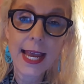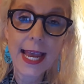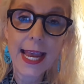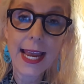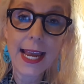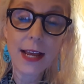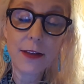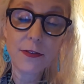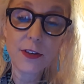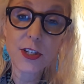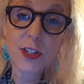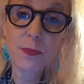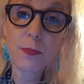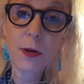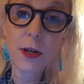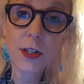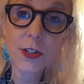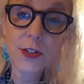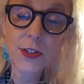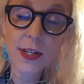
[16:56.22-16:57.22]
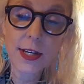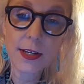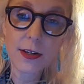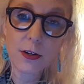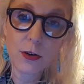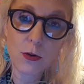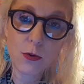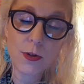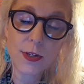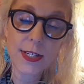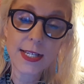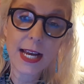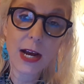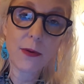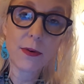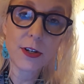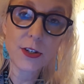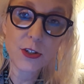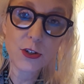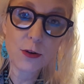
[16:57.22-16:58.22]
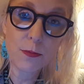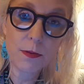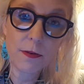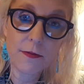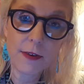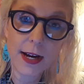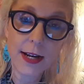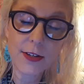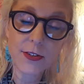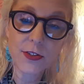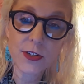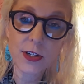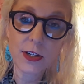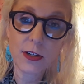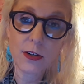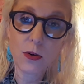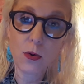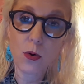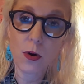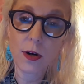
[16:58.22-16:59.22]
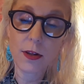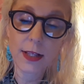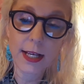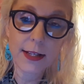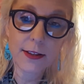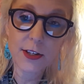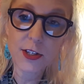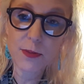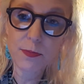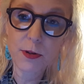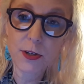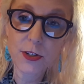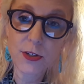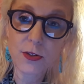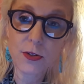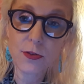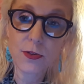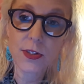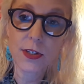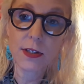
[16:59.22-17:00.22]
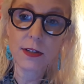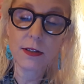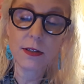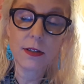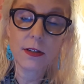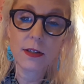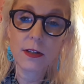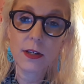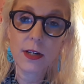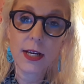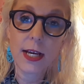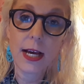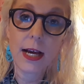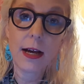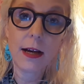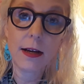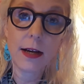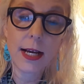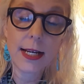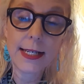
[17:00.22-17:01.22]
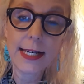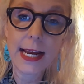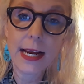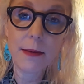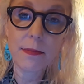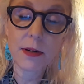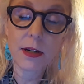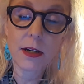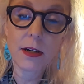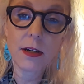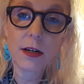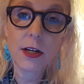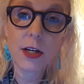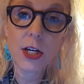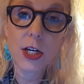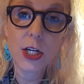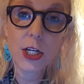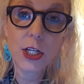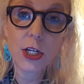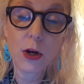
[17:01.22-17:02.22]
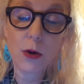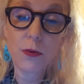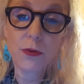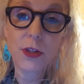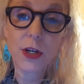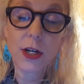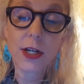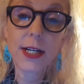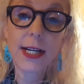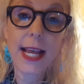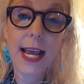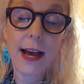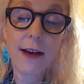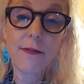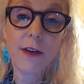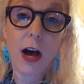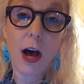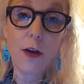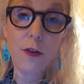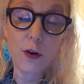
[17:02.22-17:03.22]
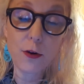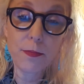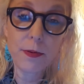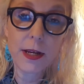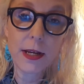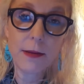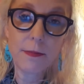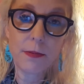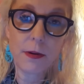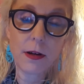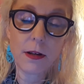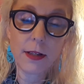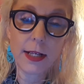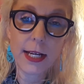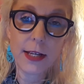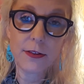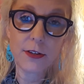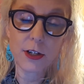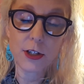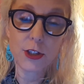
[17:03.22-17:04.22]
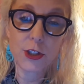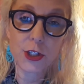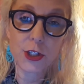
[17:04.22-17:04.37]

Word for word: and this person who is now in a supervisor or like this person who's a a, a neighbor, you know, they're going to have other people in their